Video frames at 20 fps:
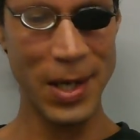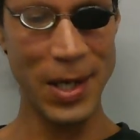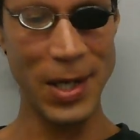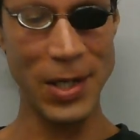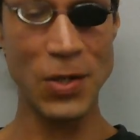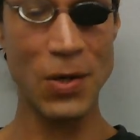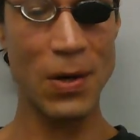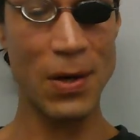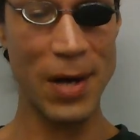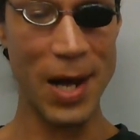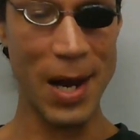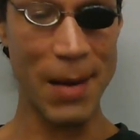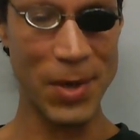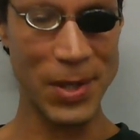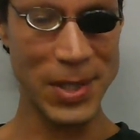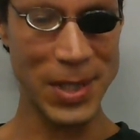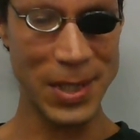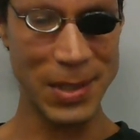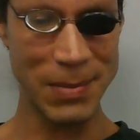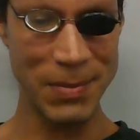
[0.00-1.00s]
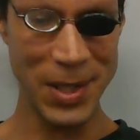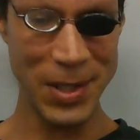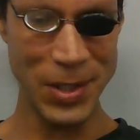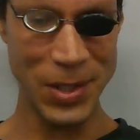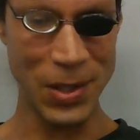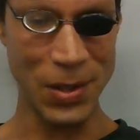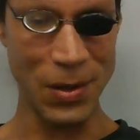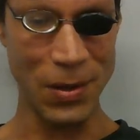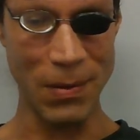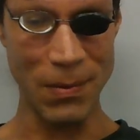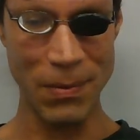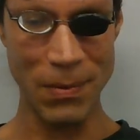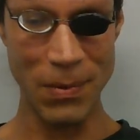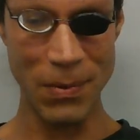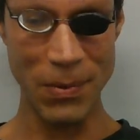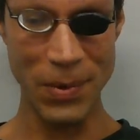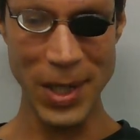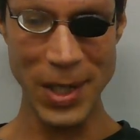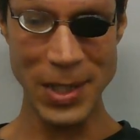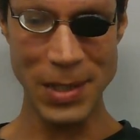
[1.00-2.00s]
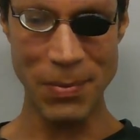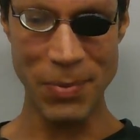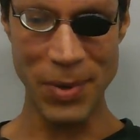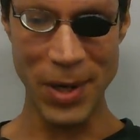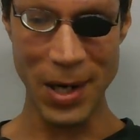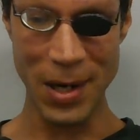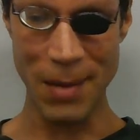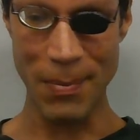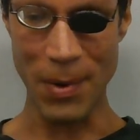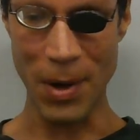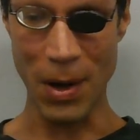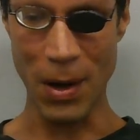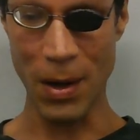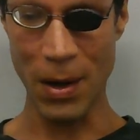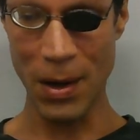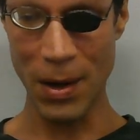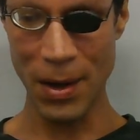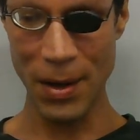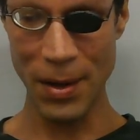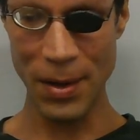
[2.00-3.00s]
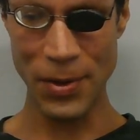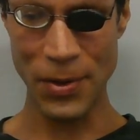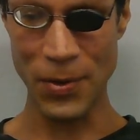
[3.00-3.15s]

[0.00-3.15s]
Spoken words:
Eternal Nightmare says, "Me too. We need to bring up all